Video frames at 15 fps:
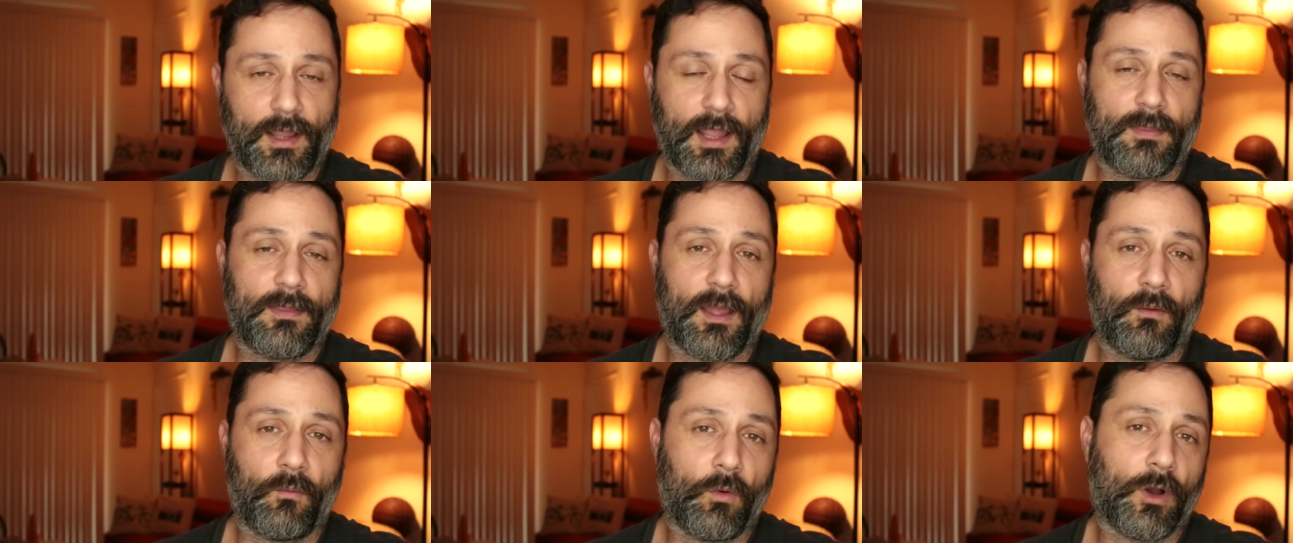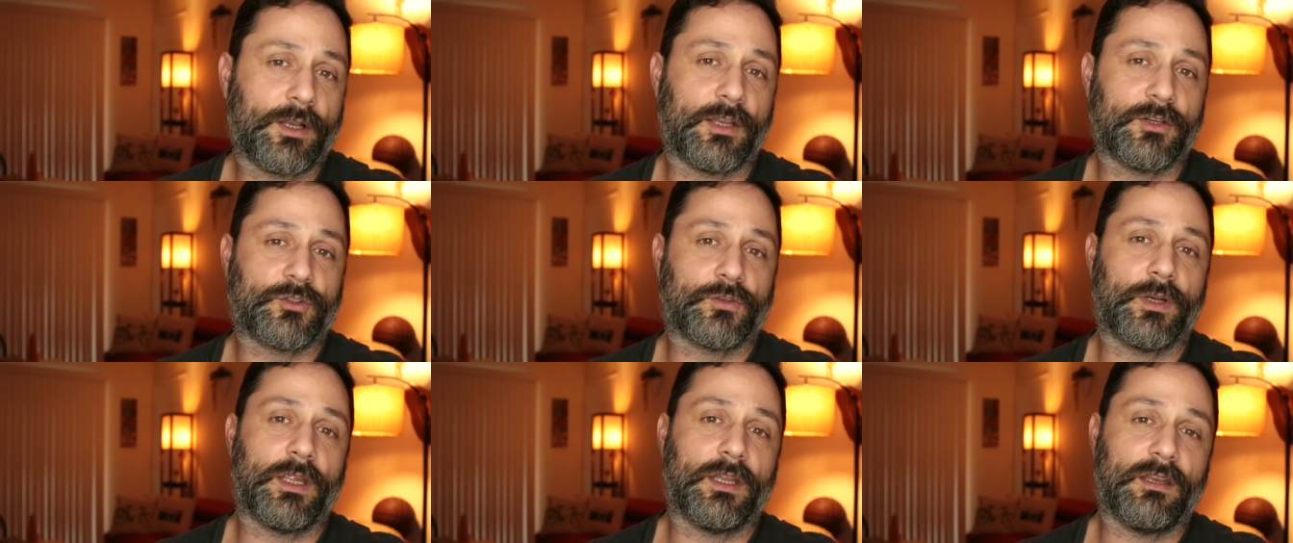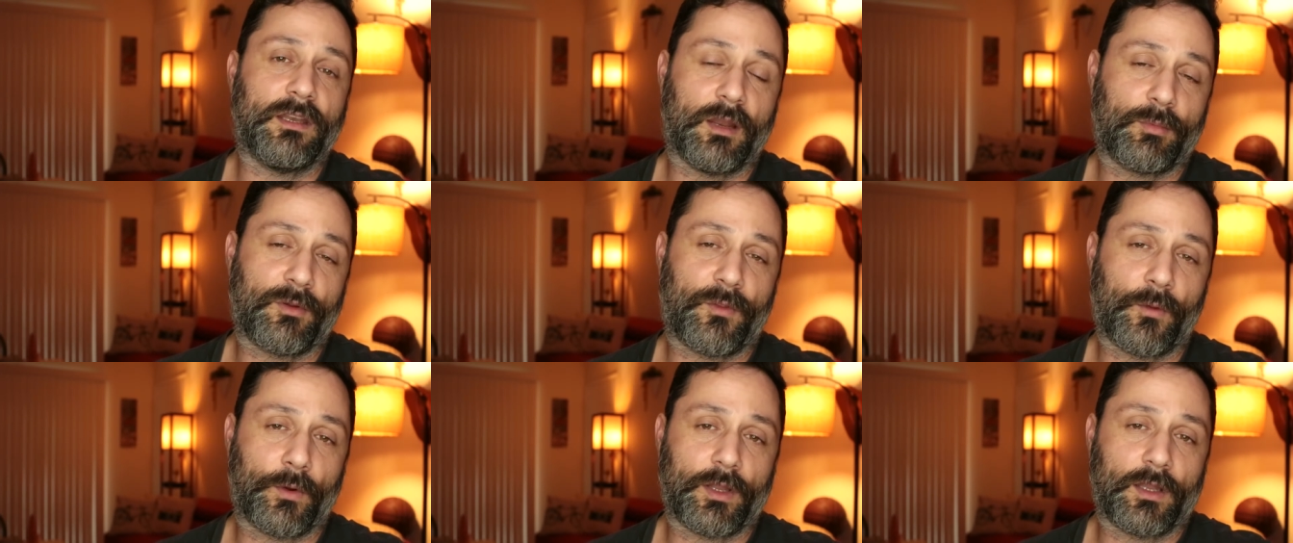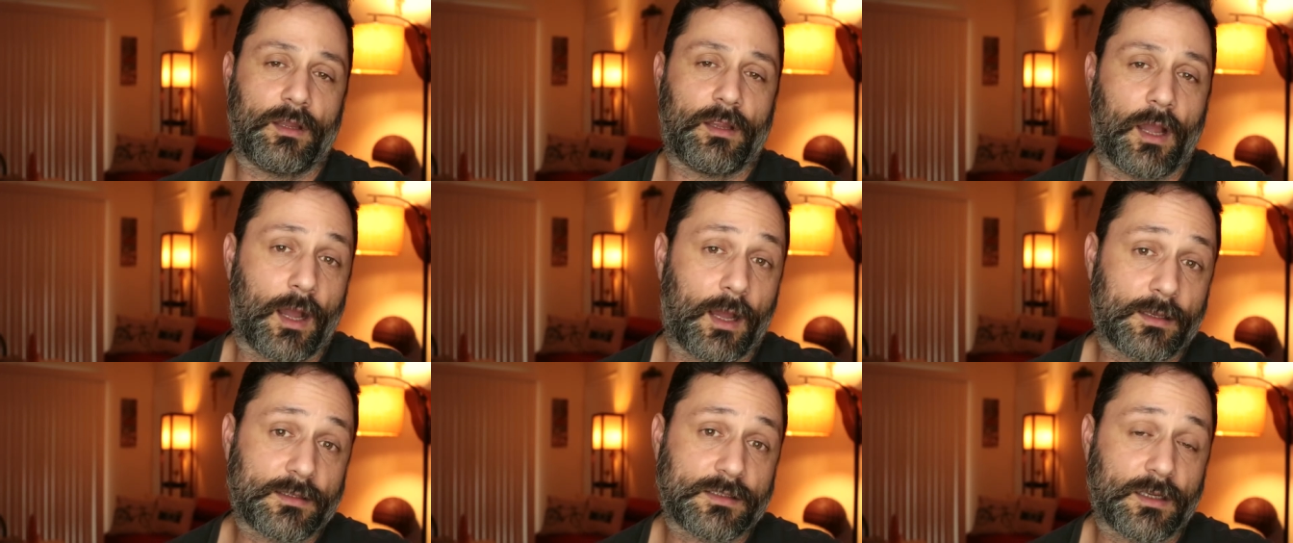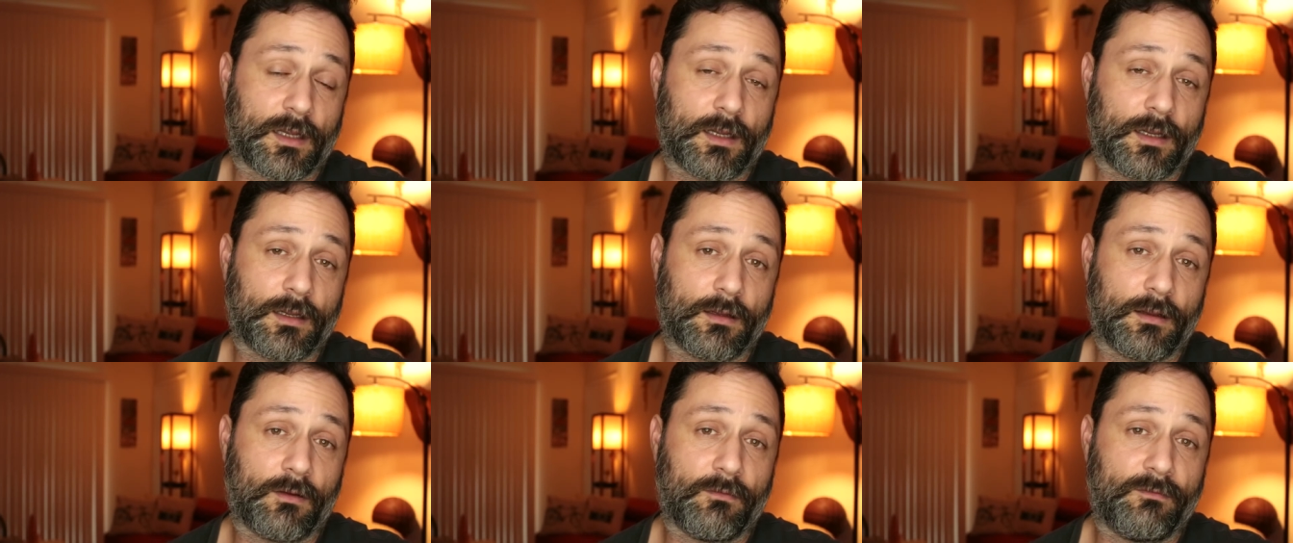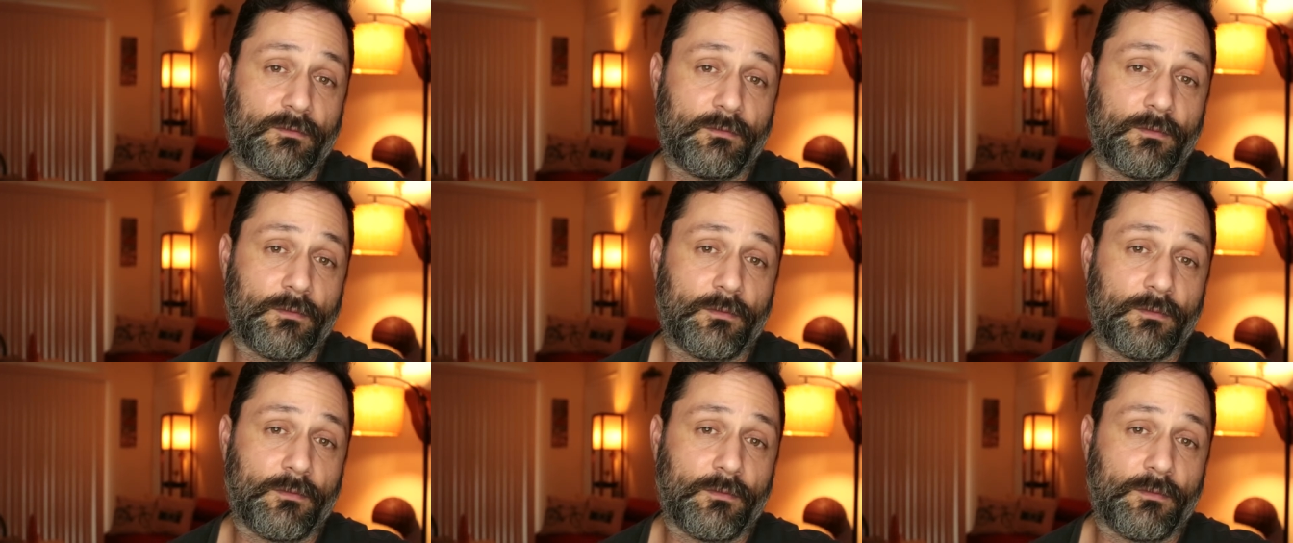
And that one entry, number 30, got uh,